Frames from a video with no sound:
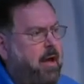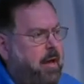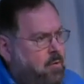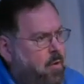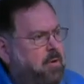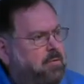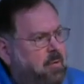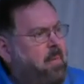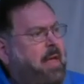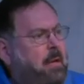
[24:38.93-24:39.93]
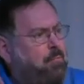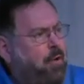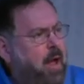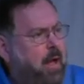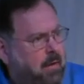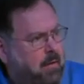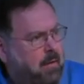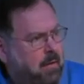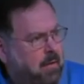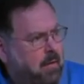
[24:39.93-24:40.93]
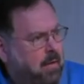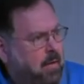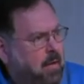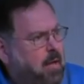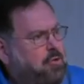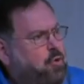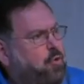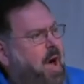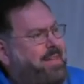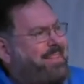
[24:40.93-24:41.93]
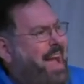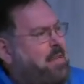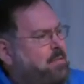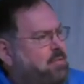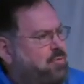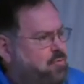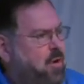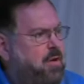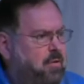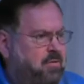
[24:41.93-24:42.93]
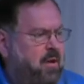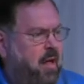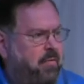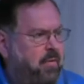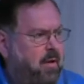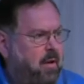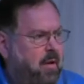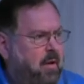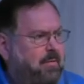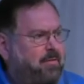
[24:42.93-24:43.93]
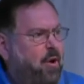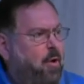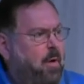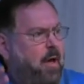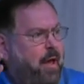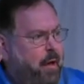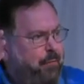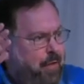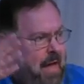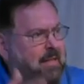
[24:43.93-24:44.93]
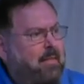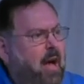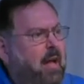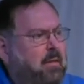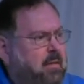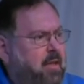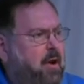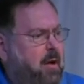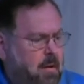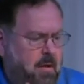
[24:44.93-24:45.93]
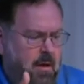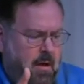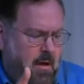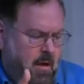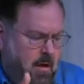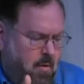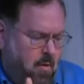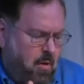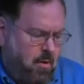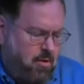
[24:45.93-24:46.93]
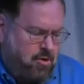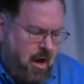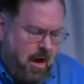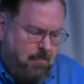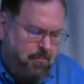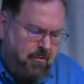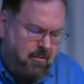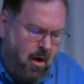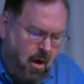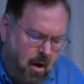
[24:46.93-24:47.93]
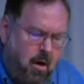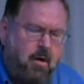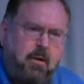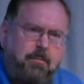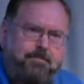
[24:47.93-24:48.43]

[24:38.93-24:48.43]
In order to make a brick, you've got to gather the straw yourself. So if they thought their job was hard,